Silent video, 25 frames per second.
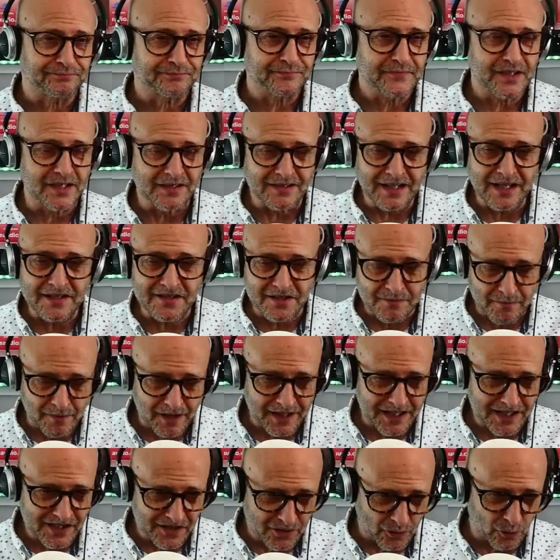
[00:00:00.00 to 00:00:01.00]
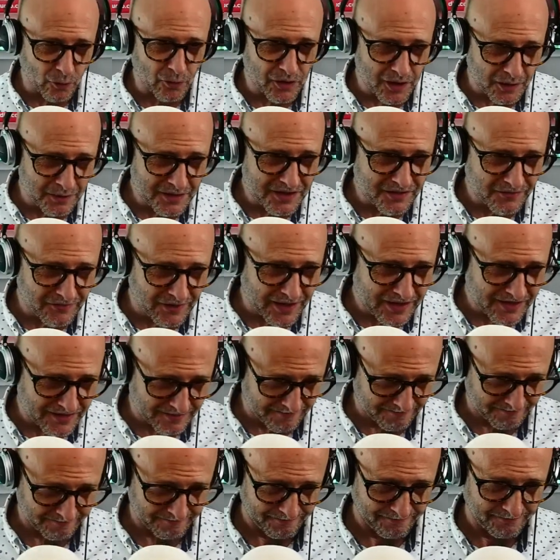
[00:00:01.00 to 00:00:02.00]
condenser mic into audio interface.
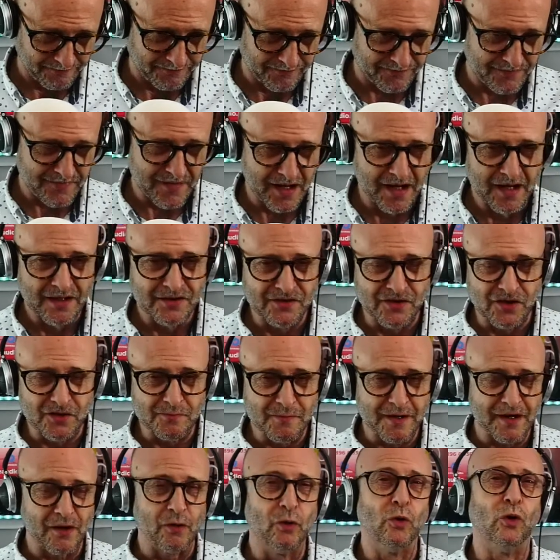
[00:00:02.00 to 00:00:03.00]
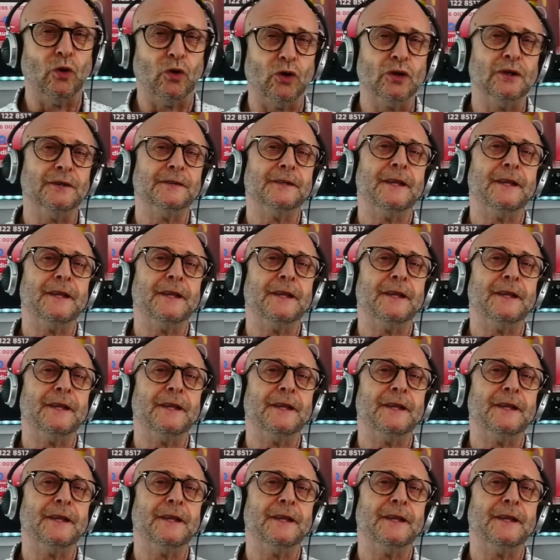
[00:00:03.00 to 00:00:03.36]
Excuse me, or